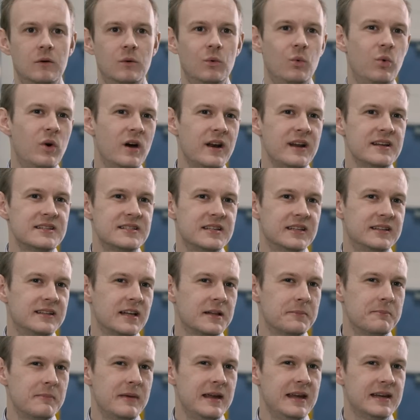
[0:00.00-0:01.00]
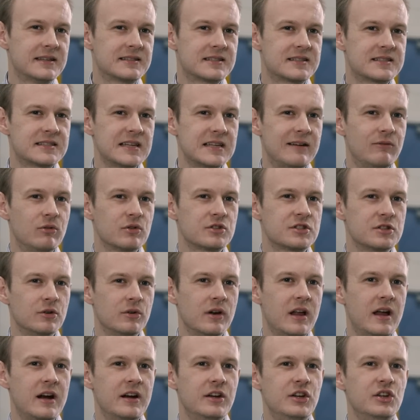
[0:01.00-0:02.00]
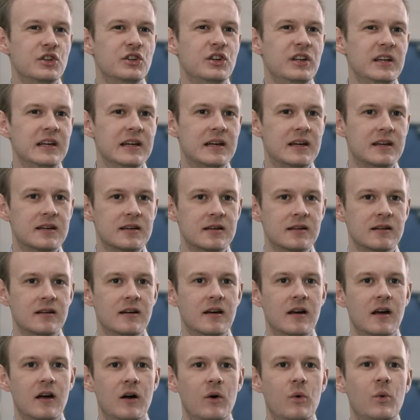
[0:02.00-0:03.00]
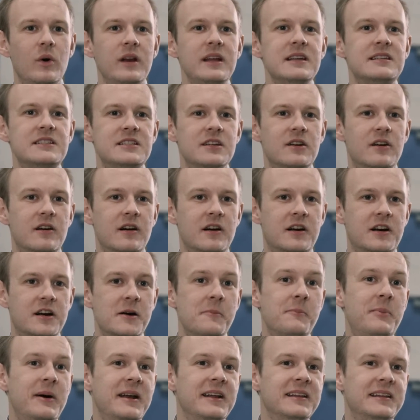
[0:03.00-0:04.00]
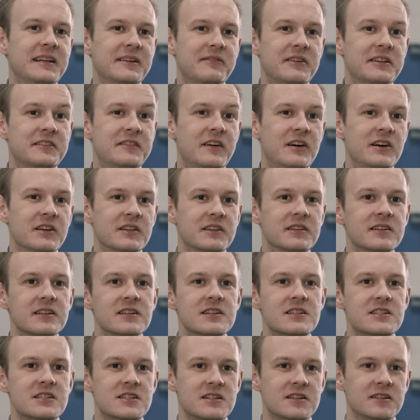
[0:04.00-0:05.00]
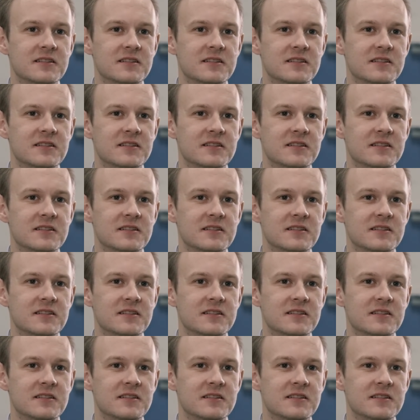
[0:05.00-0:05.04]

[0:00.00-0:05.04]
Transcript: What is it that makes Savo-Solar unique? What is your competitive advantage?